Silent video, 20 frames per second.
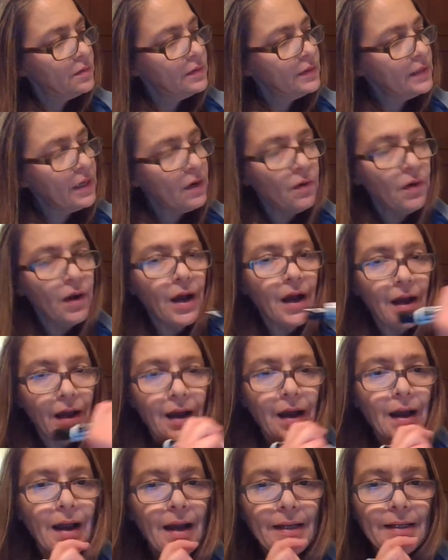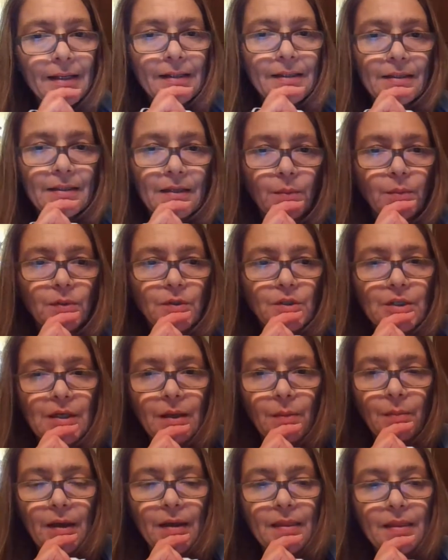Now I can double
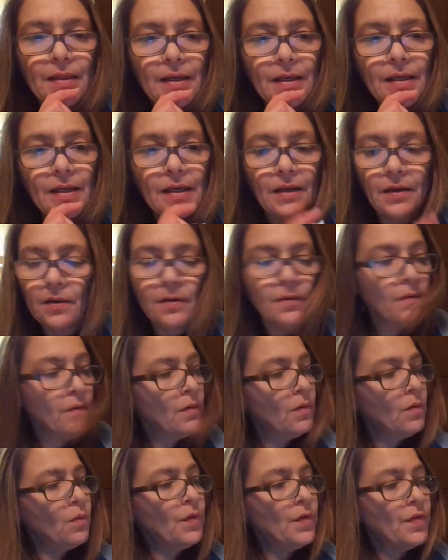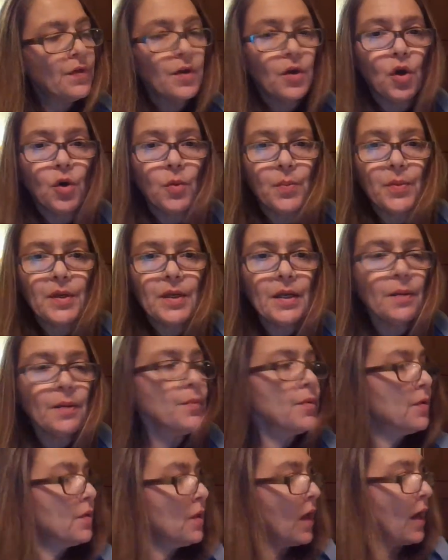check my thinking with an open
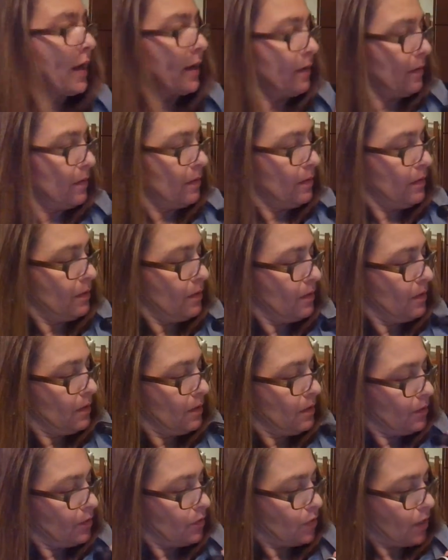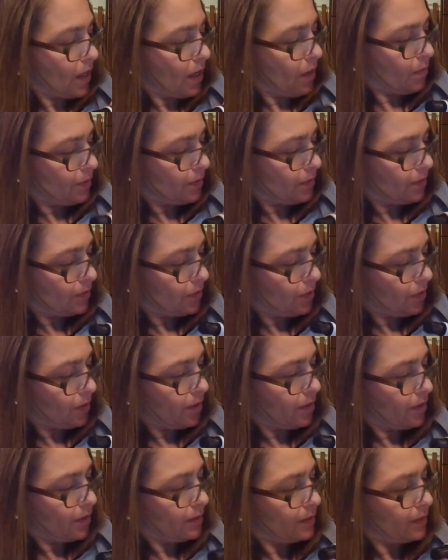number line. So I would
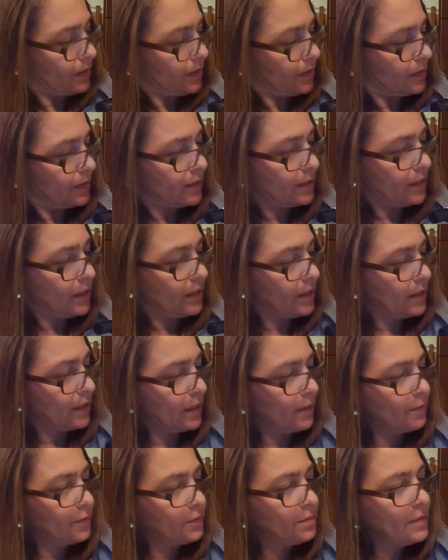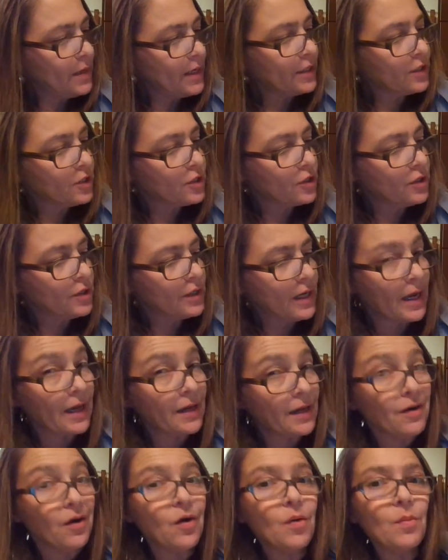start on 16 and I would make sure to
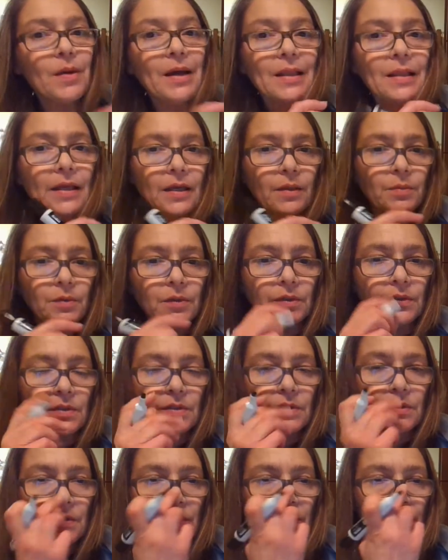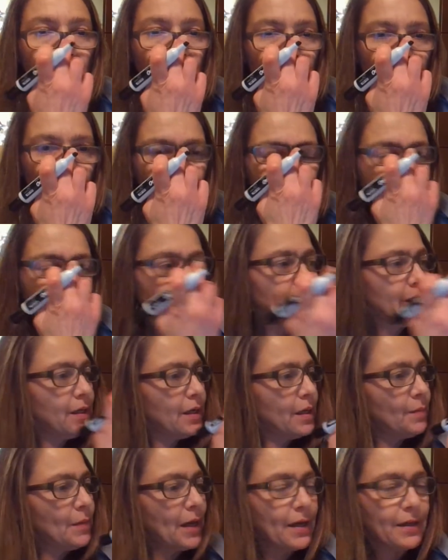add all my labels, and
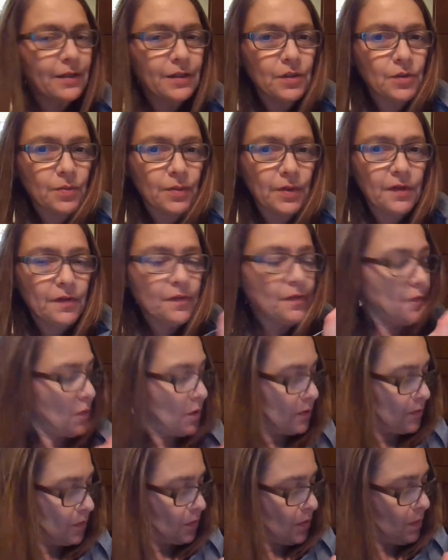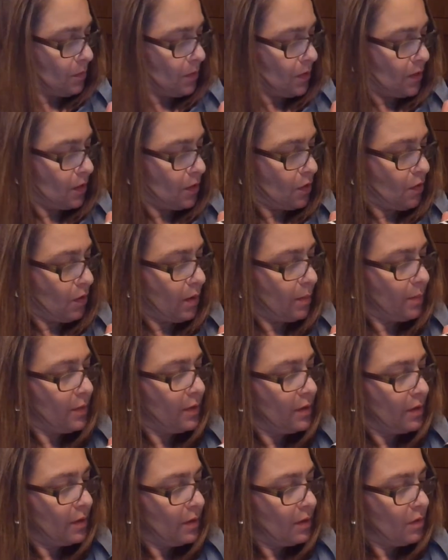I'm adding 24. So I'm going to go up
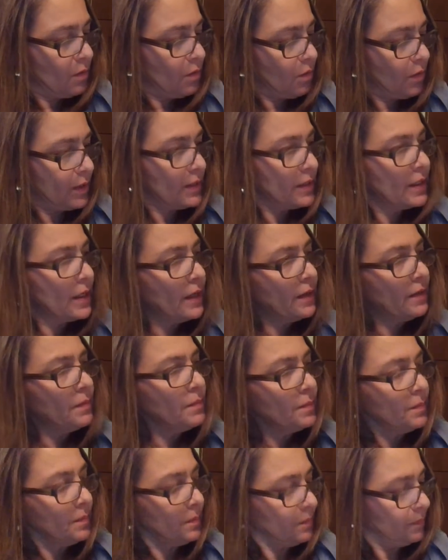110.